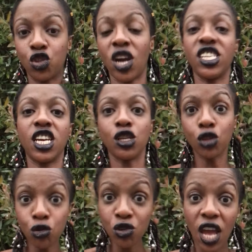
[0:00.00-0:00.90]
He tried to get
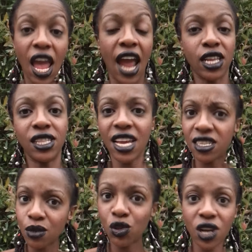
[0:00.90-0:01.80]
loose, and he
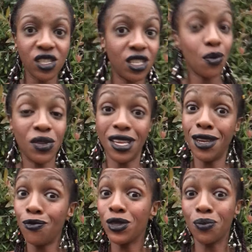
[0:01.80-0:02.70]
landed some shots there, but
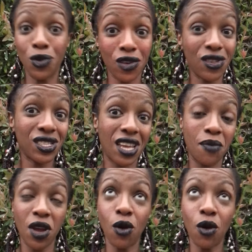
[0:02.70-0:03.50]
then it was more of the same.